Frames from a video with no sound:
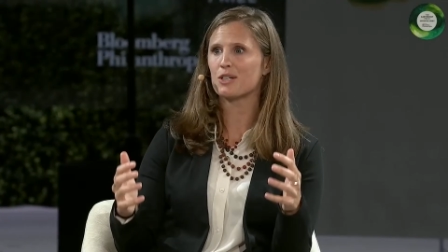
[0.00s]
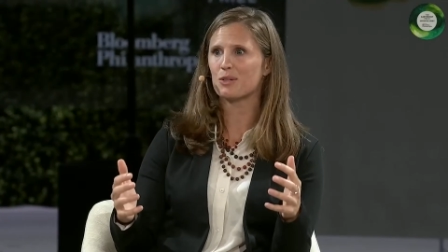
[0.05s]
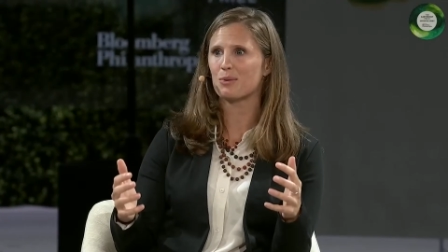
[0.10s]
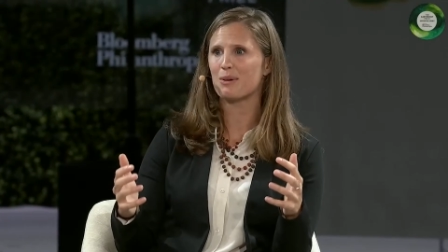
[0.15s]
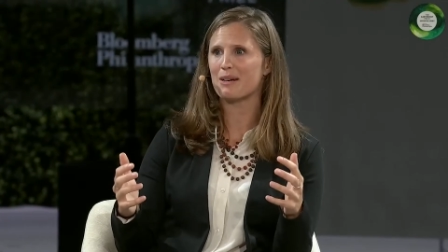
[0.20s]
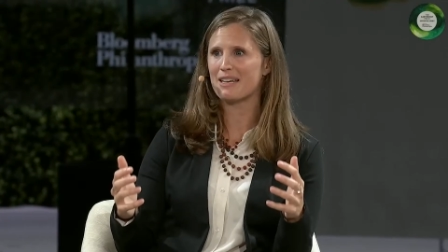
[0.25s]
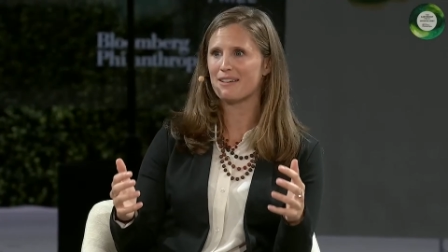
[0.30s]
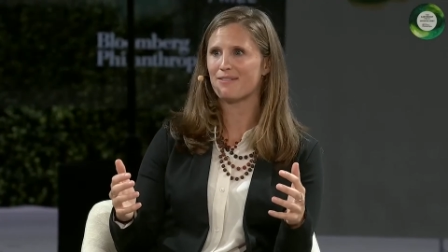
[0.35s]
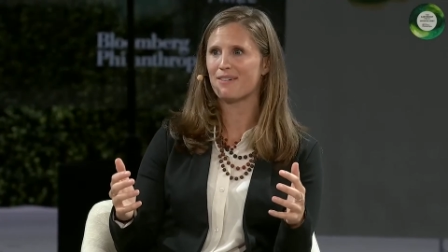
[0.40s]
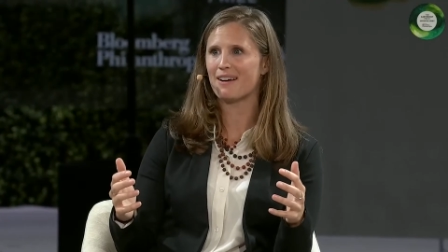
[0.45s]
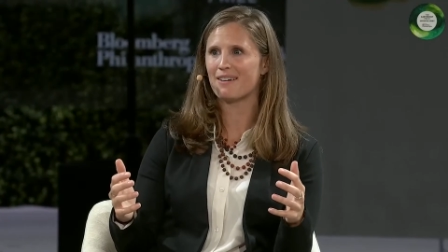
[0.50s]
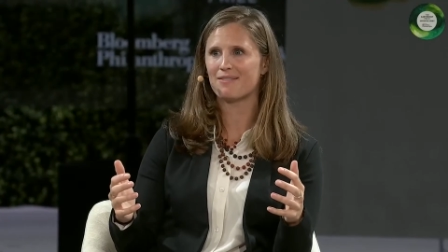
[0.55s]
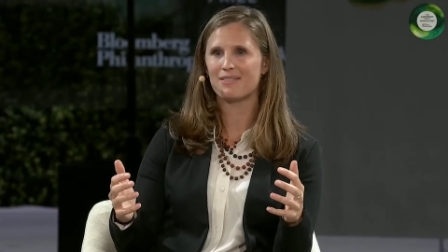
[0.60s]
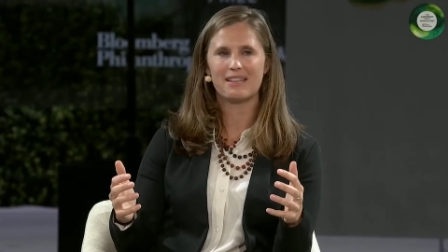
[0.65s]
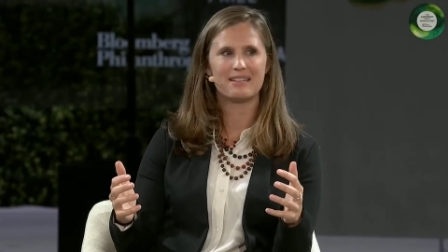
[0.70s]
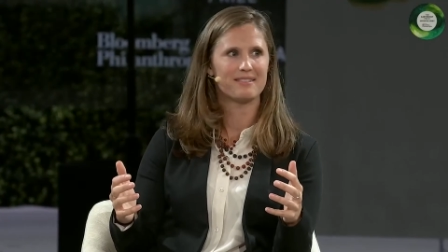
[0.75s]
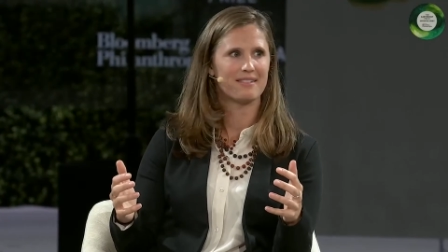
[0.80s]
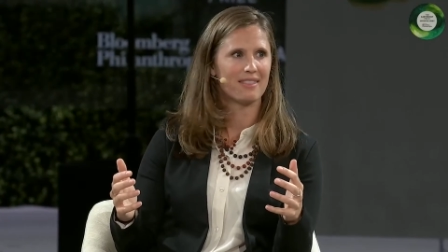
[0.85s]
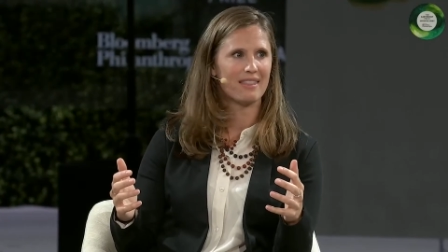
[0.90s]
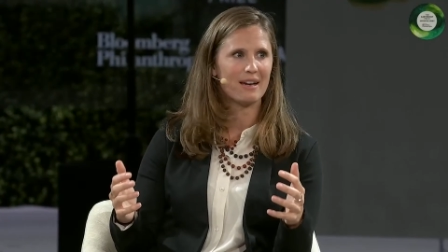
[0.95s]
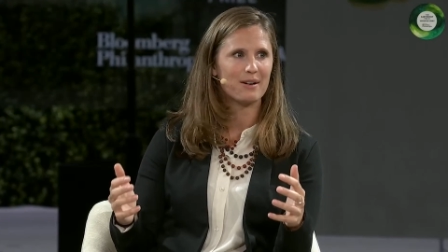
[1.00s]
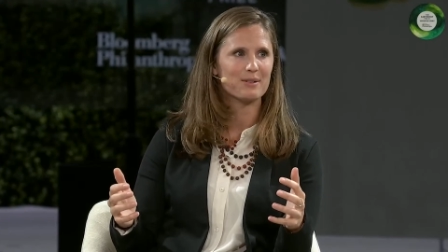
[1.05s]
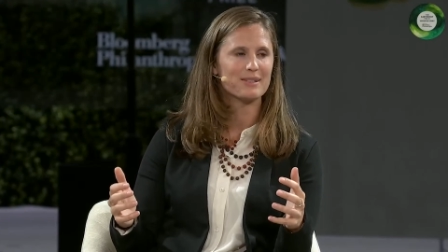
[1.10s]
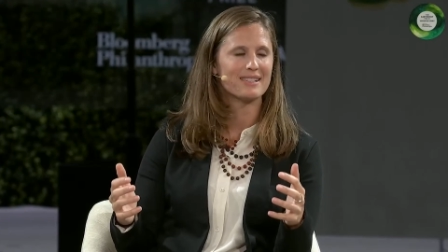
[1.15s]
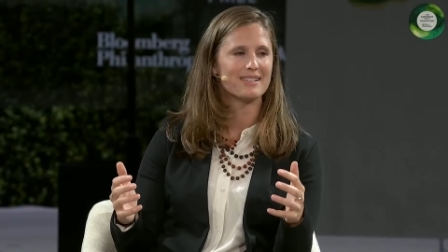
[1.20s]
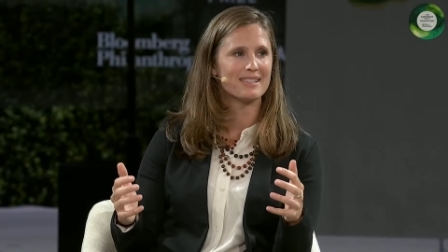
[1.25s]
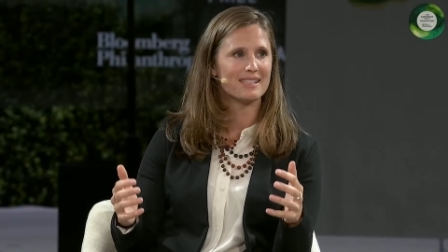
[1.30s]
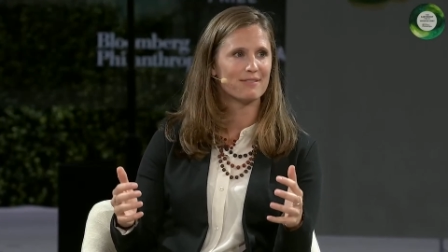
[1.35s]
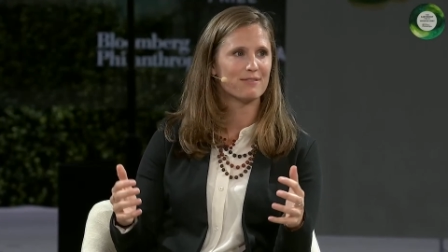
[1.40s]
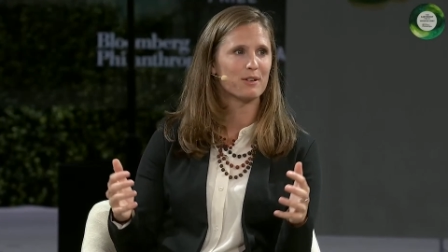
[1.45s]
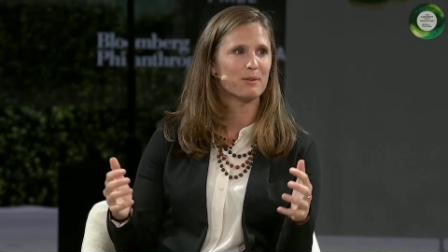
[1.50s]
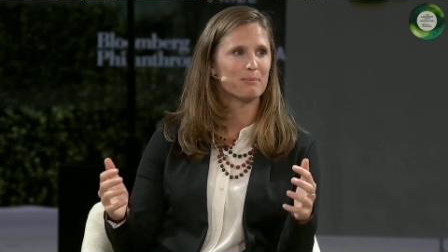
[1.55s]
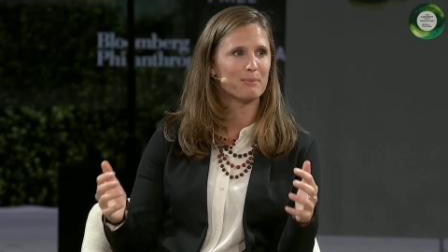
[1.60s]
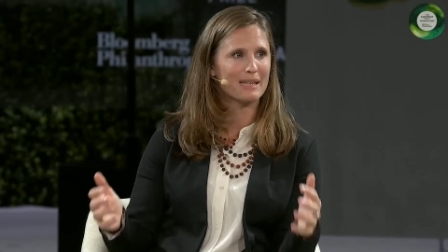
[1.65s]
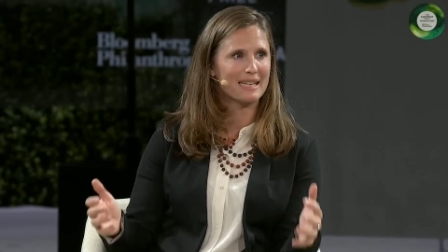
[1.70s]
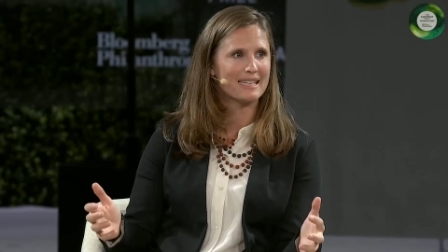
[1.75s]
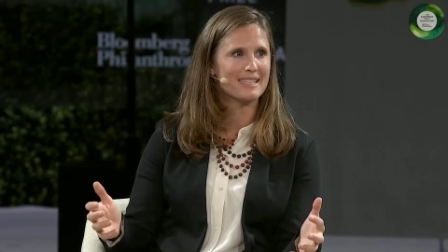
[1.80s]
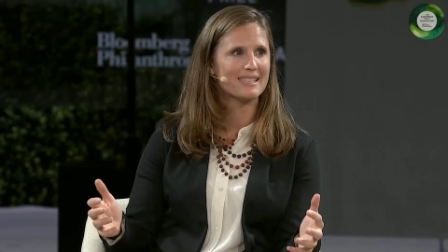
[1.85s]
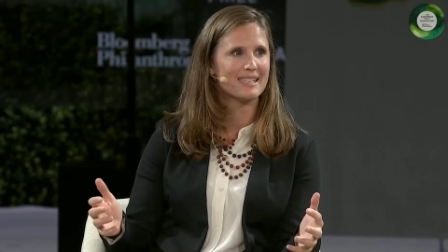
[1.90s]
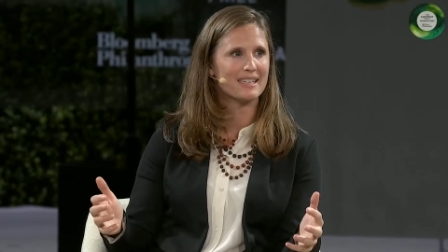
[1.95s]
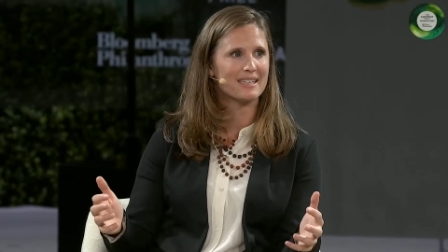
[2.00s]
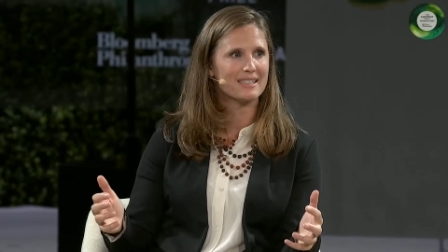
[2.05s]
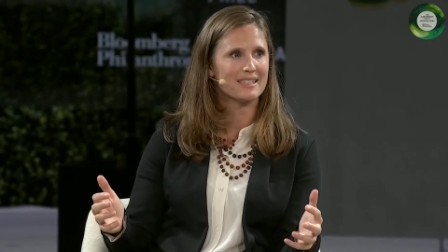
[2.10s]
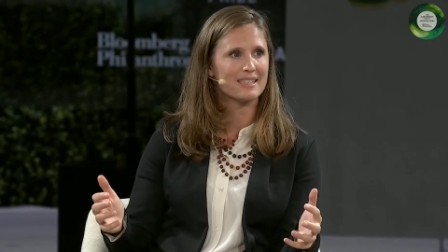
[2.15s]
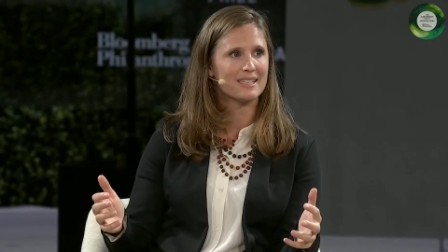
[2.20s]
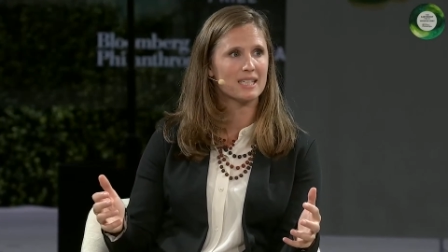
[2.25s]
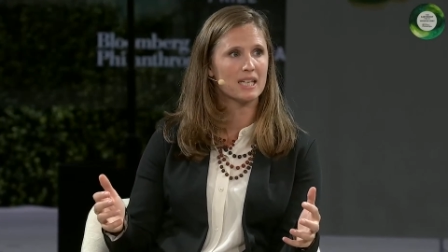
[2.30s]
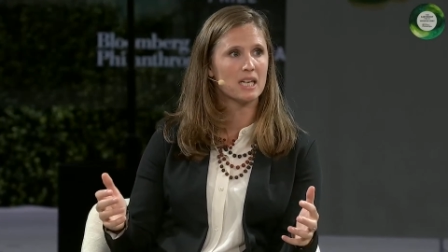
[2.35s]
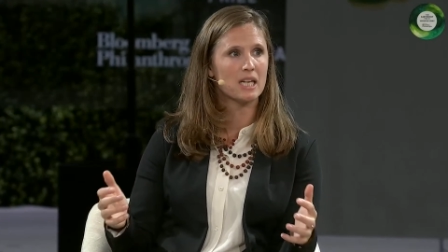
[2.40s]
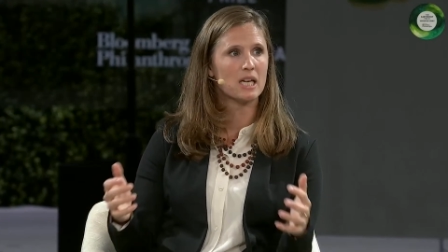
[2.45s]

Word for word: twenty-five thousand different places